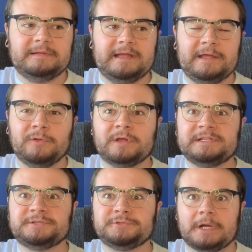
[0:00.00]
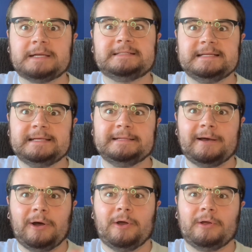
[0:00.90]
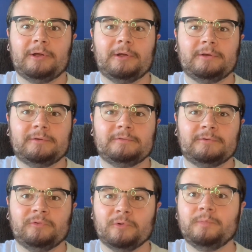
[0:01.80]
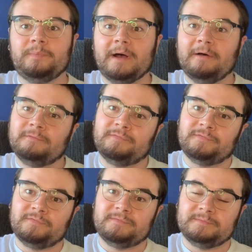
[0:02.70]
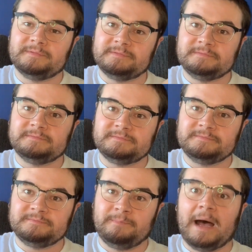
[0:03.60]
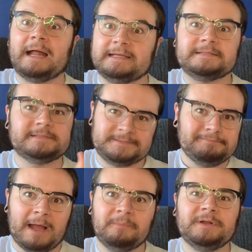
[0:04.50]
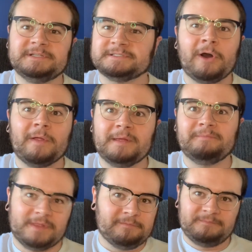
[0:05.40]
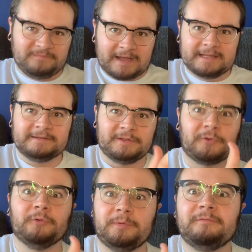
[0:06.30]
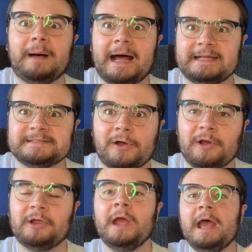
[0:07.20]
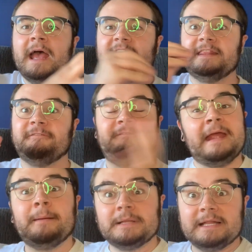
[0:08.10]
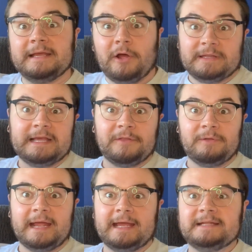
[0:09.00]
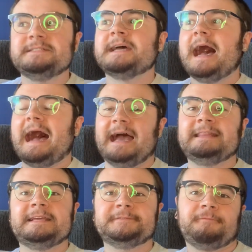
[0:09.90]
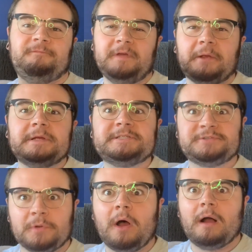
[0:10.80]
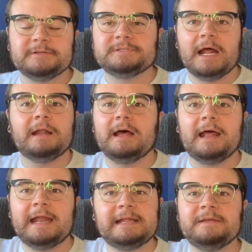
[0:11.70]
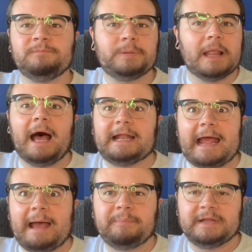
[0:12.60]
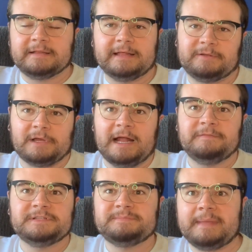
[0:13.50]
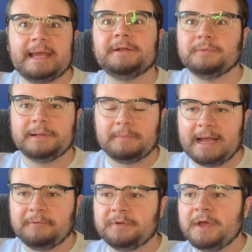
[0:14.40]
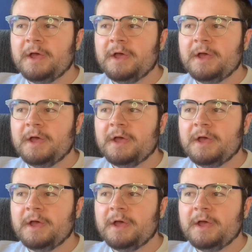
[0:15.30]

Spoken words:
ill-constructed our group of bodies, I'm gonna just call them the group of bodies are. The family, on the other hand, I think is very strong. There's not any plot happening. Like, they're kind of just meandering around.